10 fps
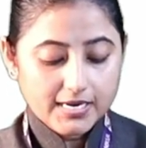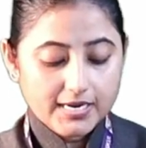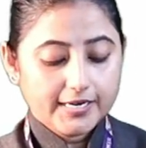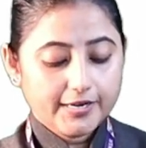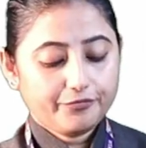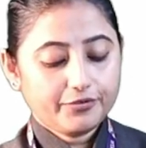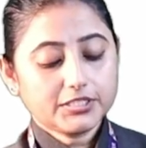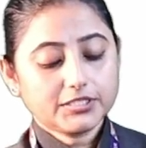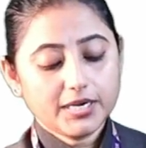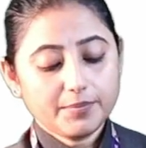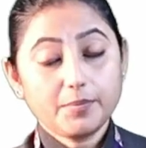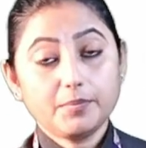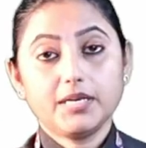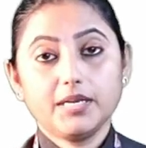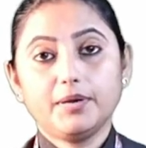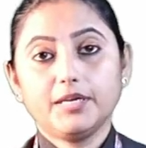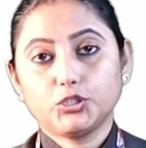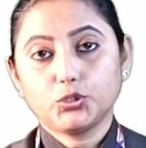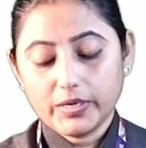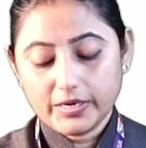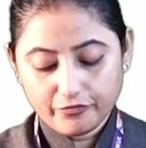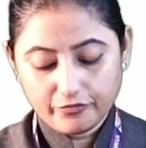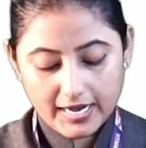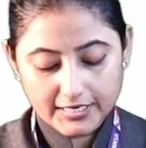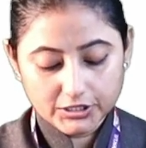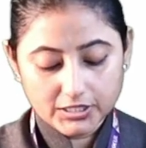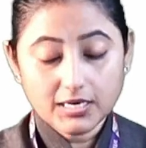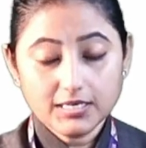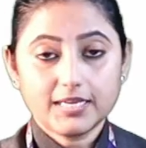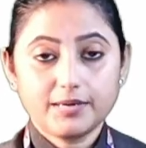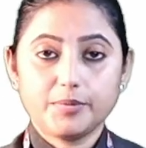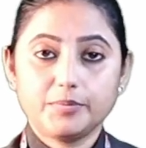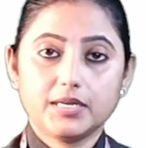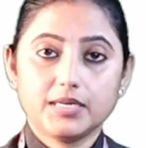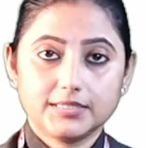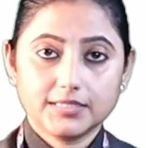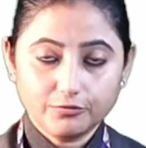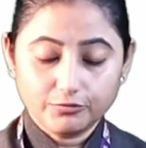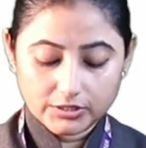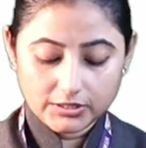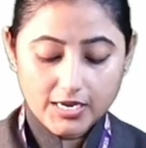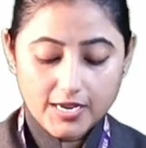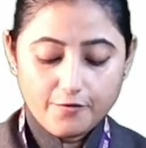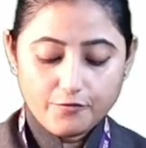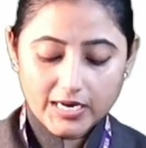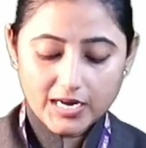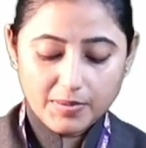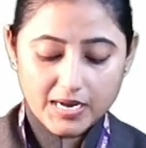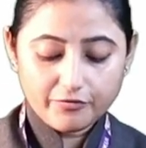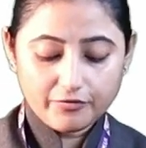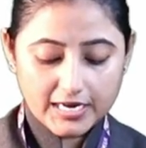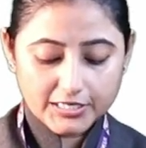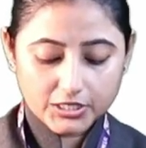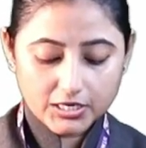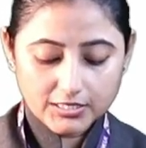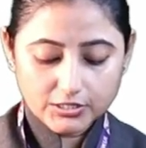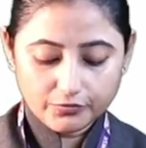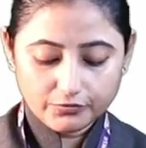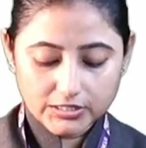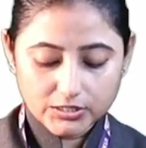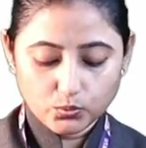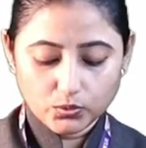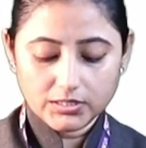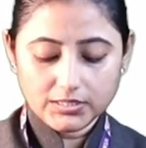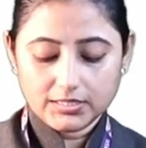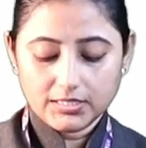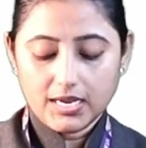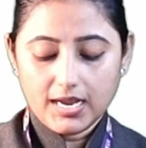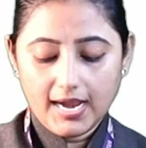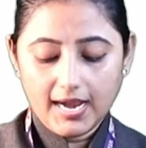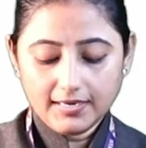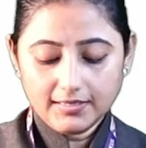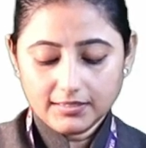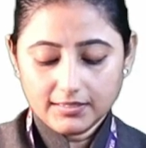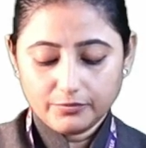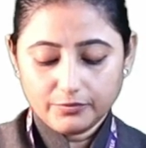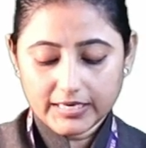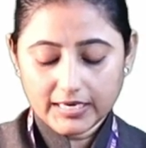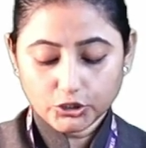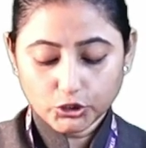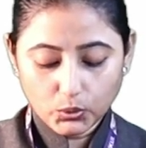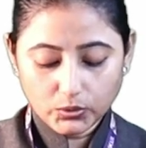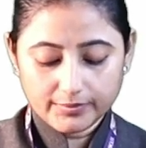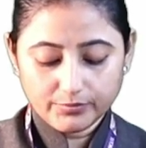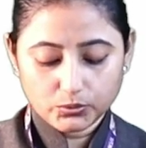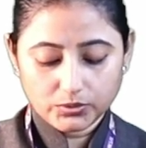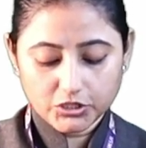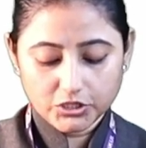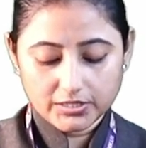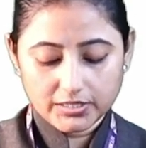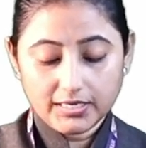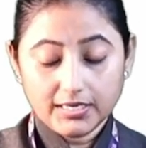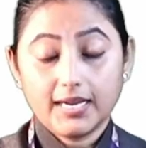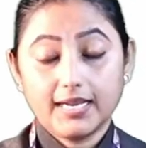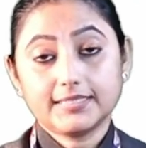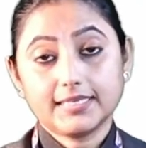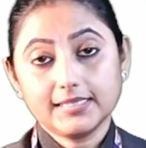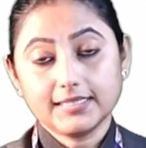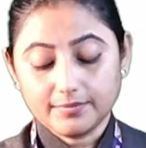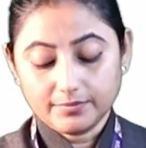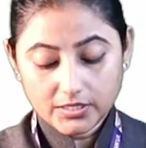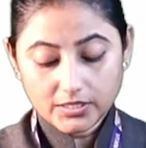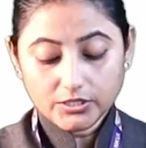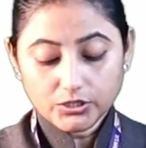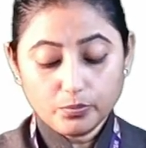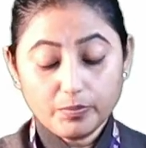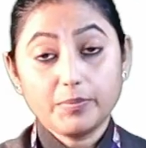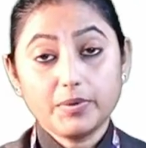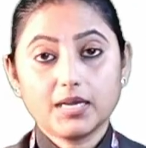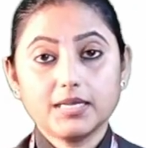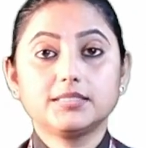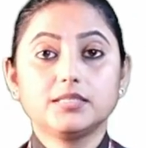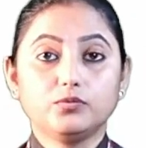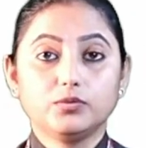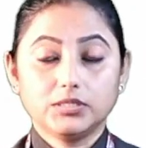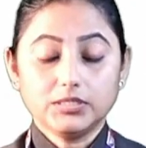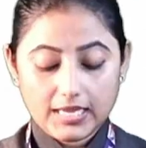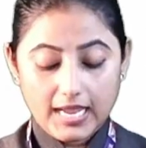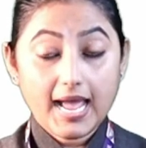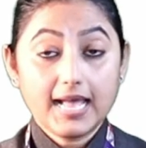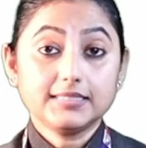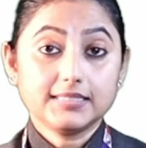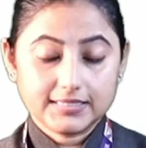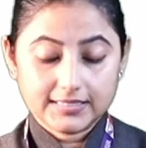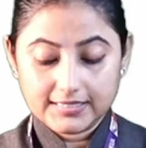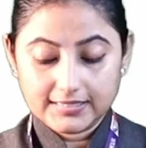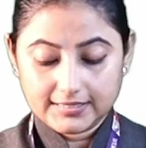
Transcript: Refresh their memory by showing flashcards and memorize the word. We can make flashcards of these words and we can show them to the children and tell them to memorize the words as it is.